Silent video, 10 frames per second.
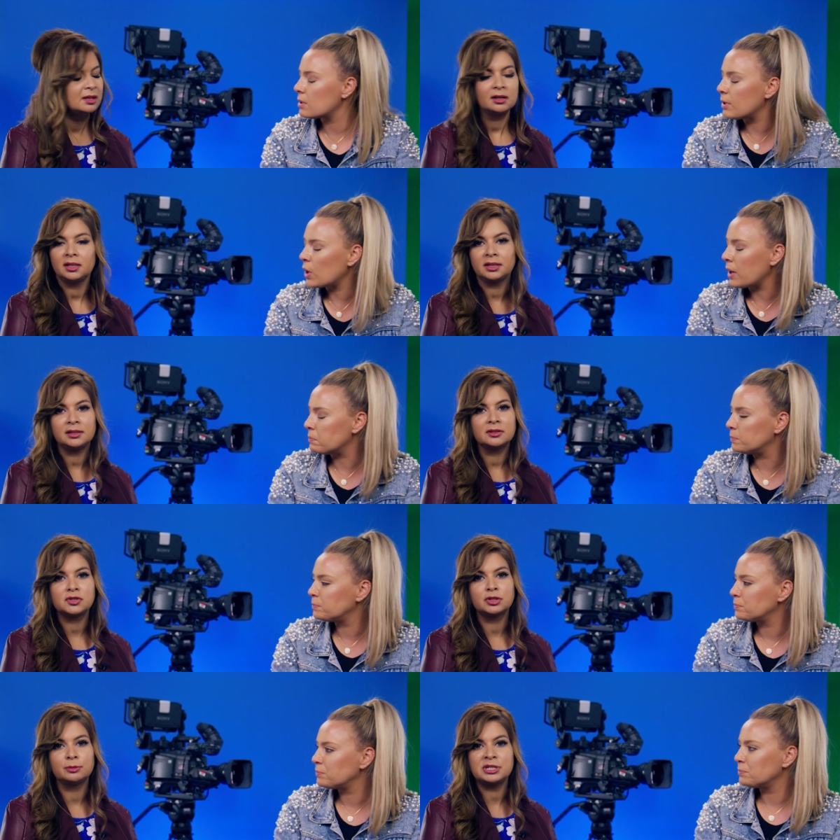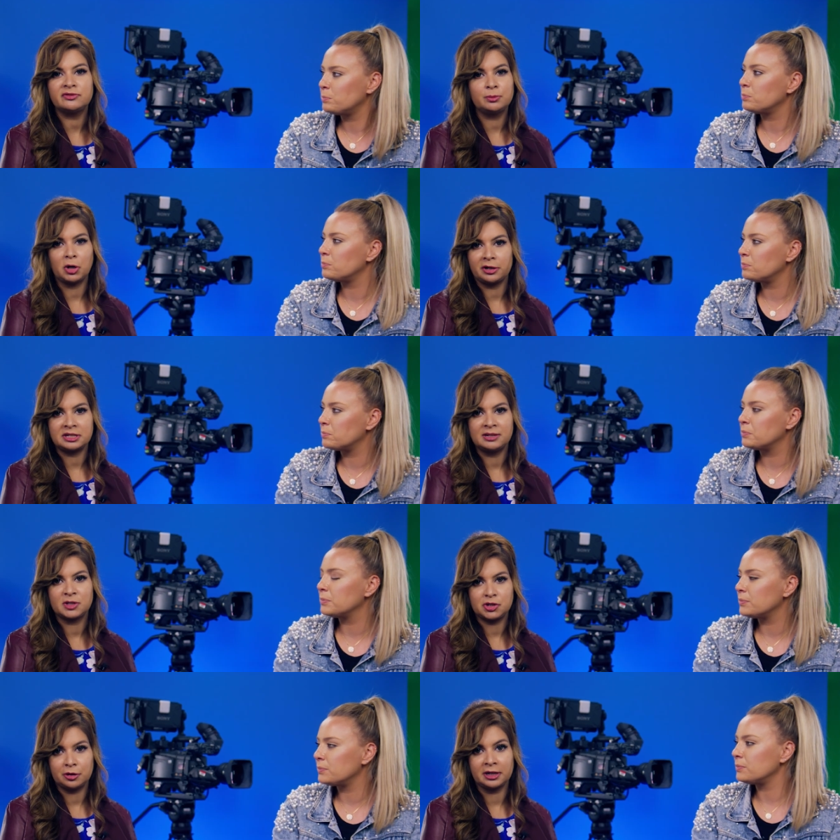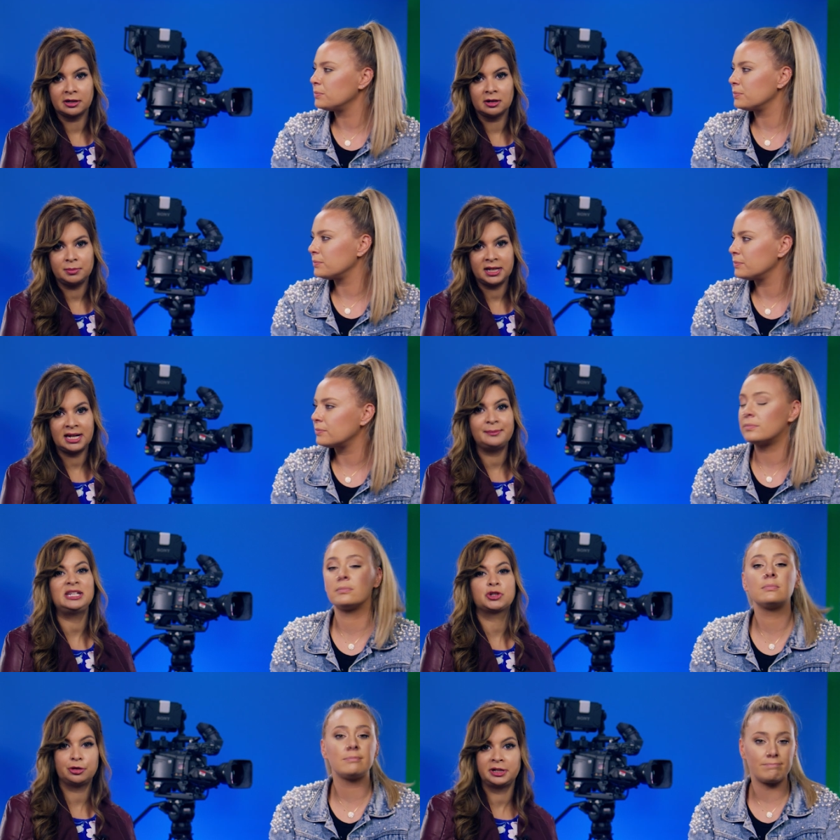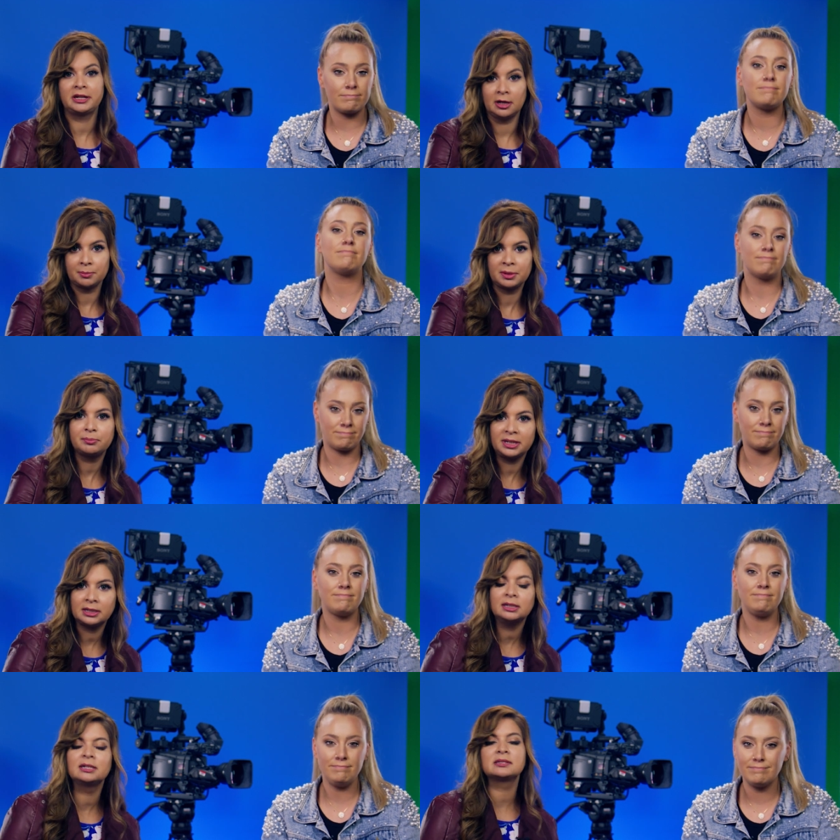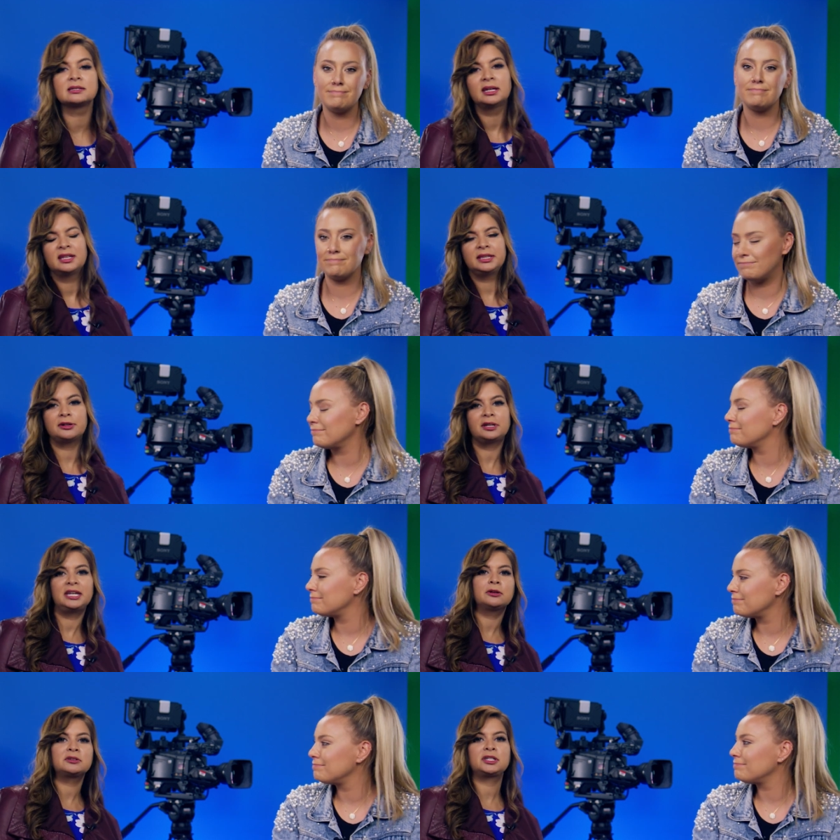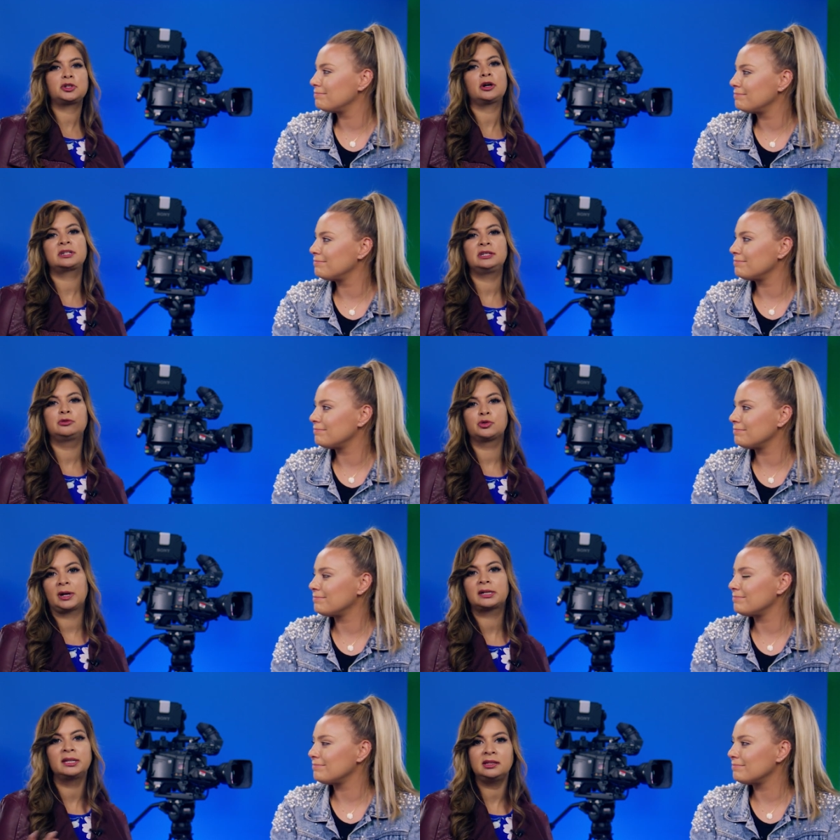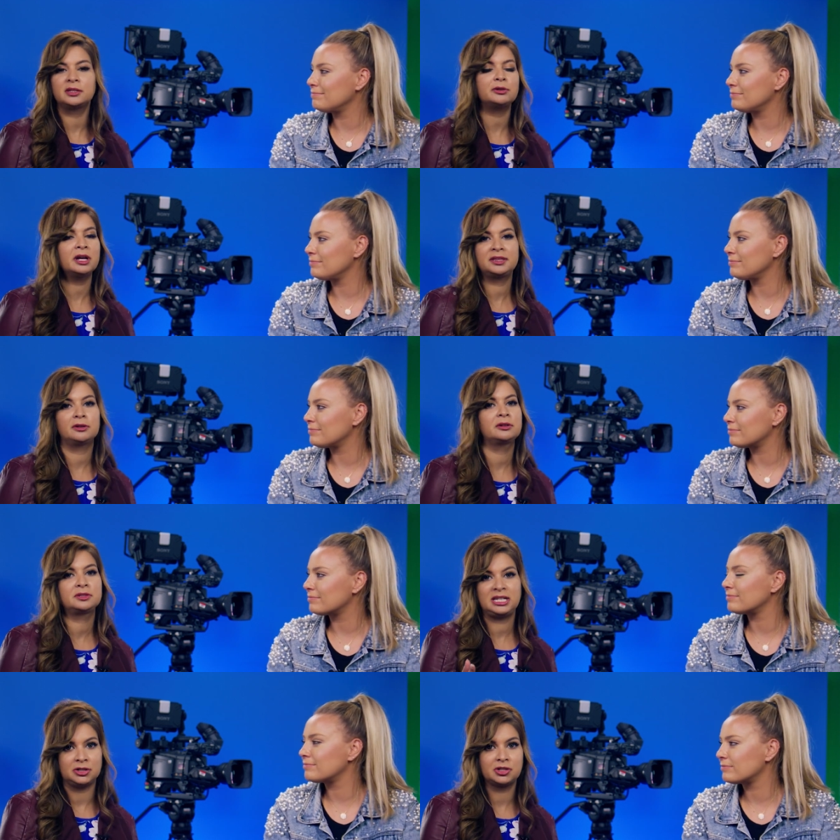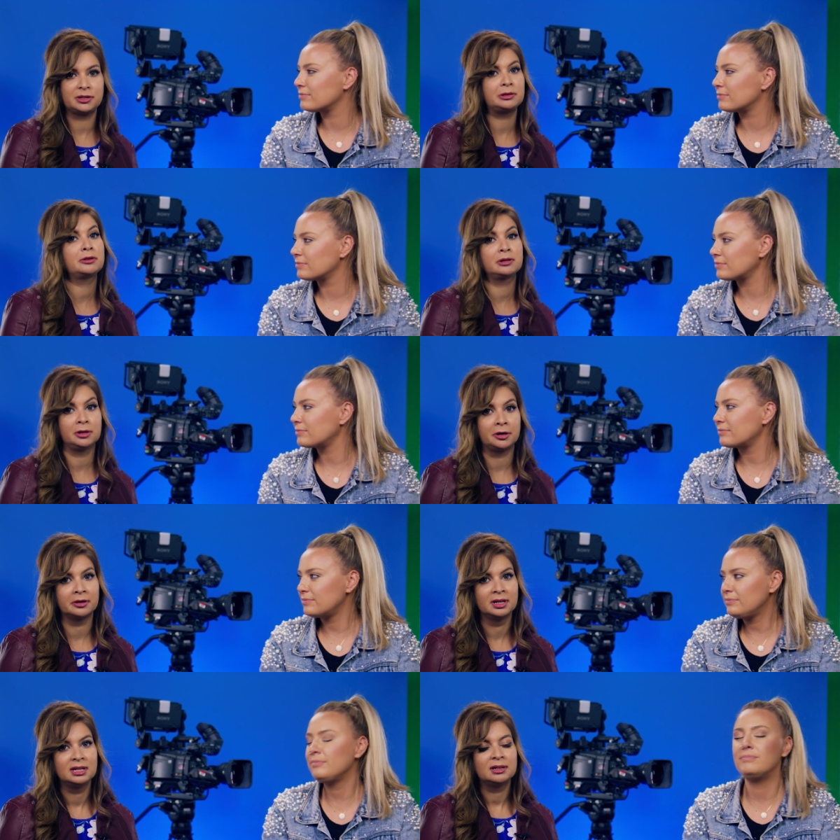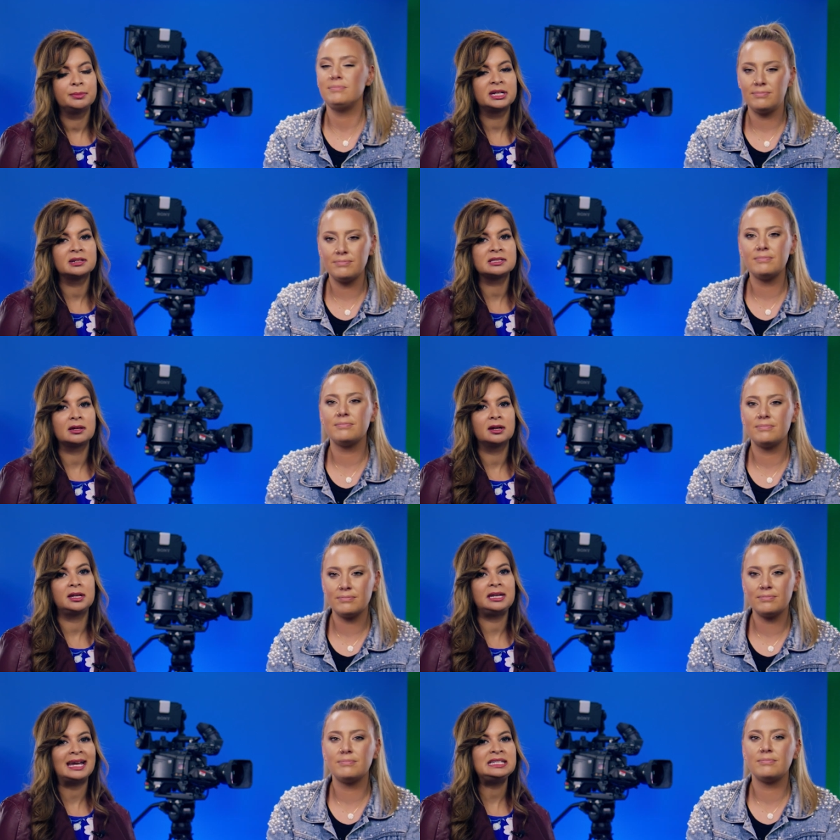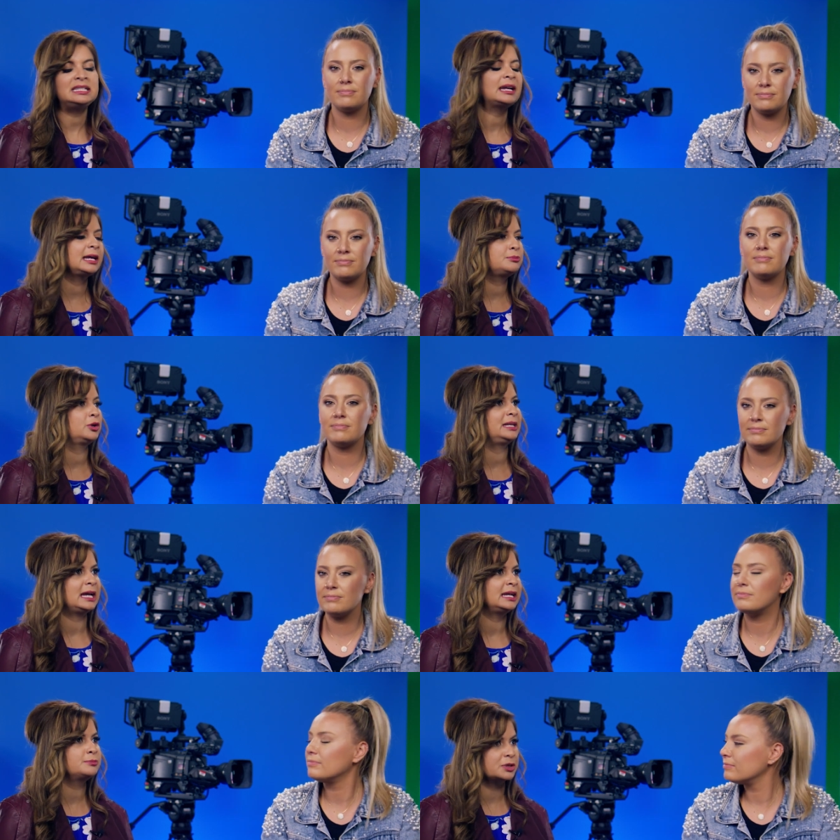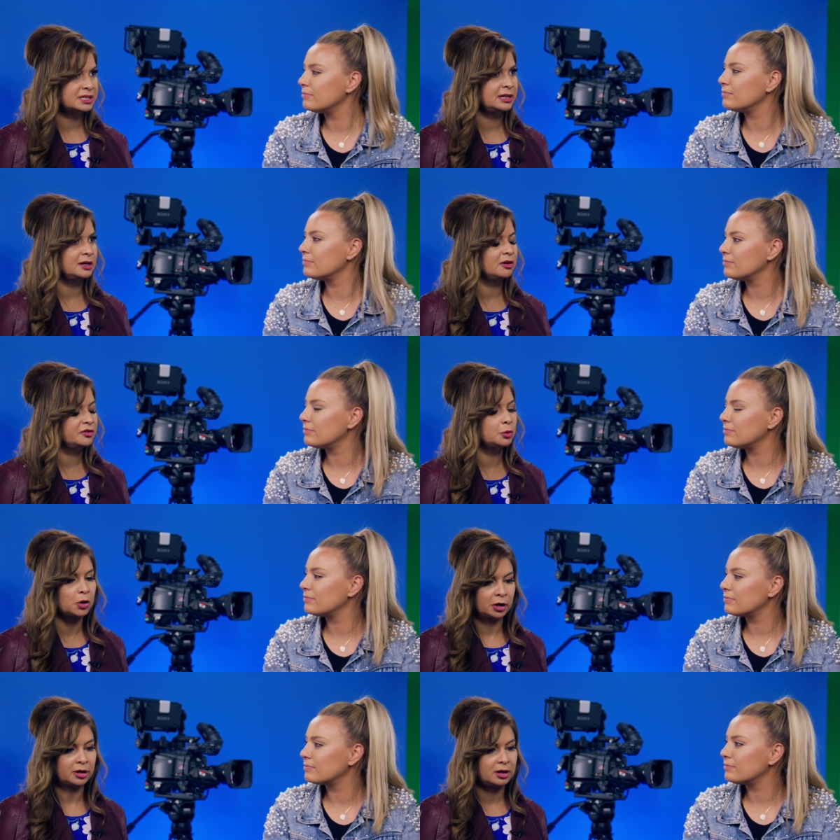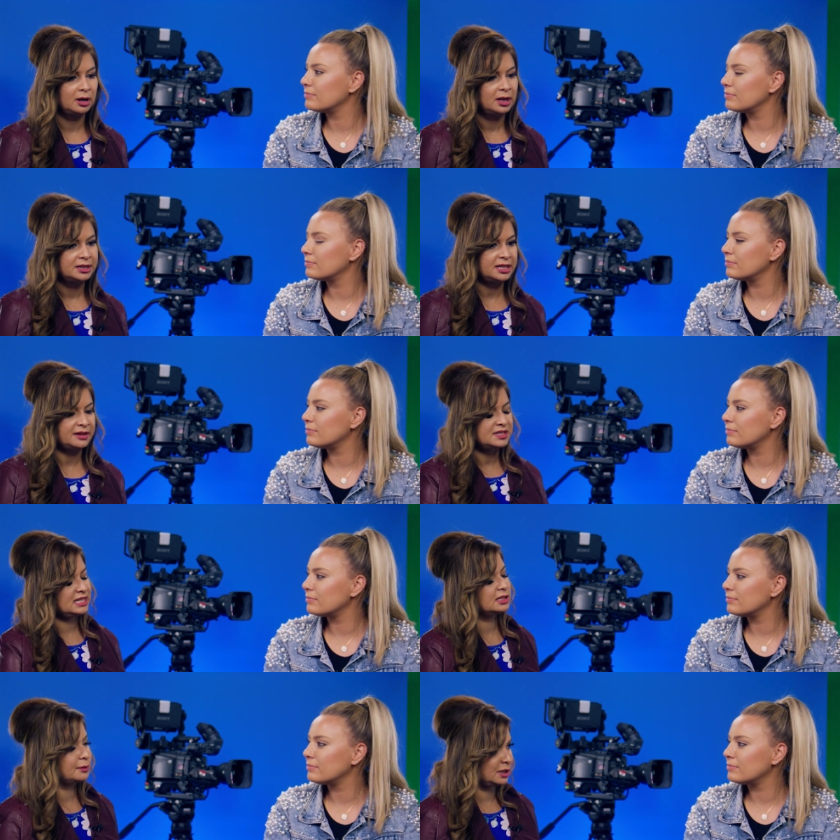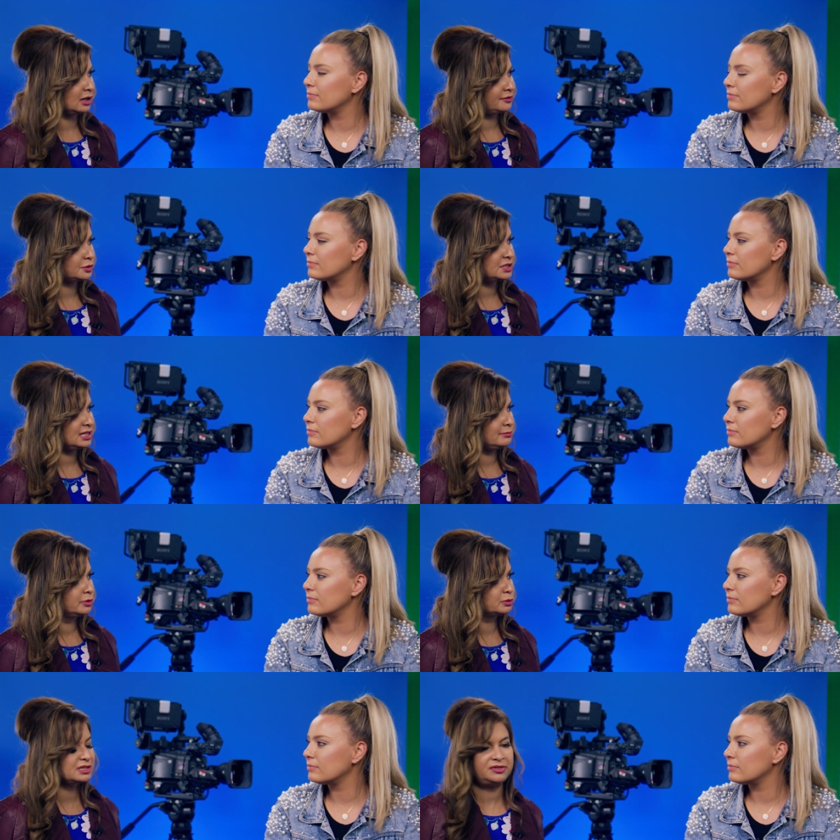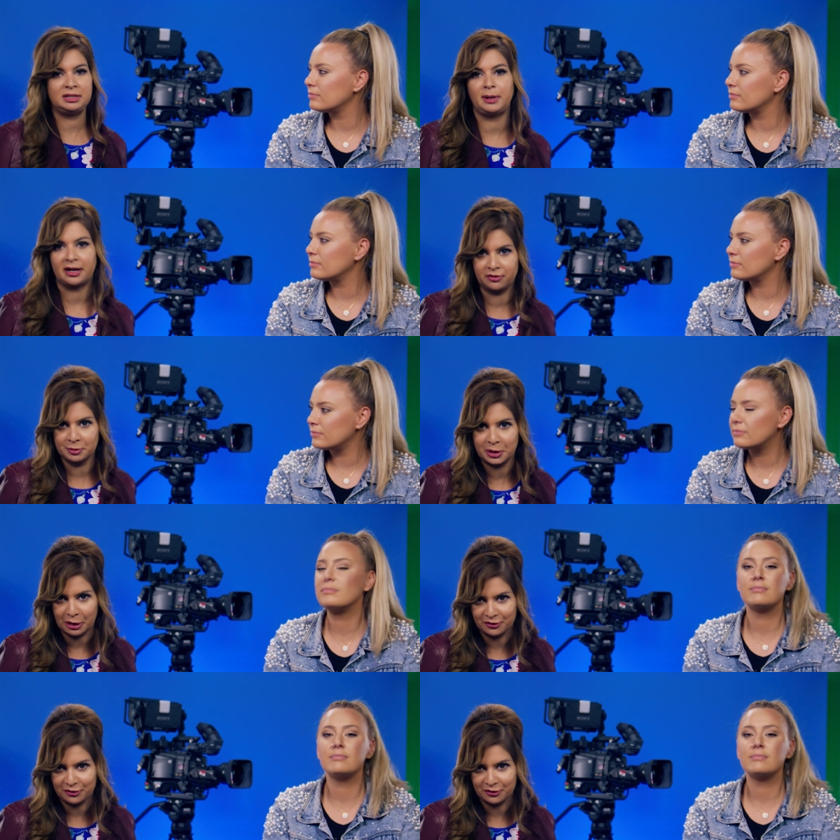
Speaker 1: It's gonna be great. So much of the product team is turning up, and I mean turning mm-hmm. up mm-hmm. because they're here to talk to you directly. They're not there to teach. They're there to learn because 99.9% of the work that I've seen coming out of your team was feedback from the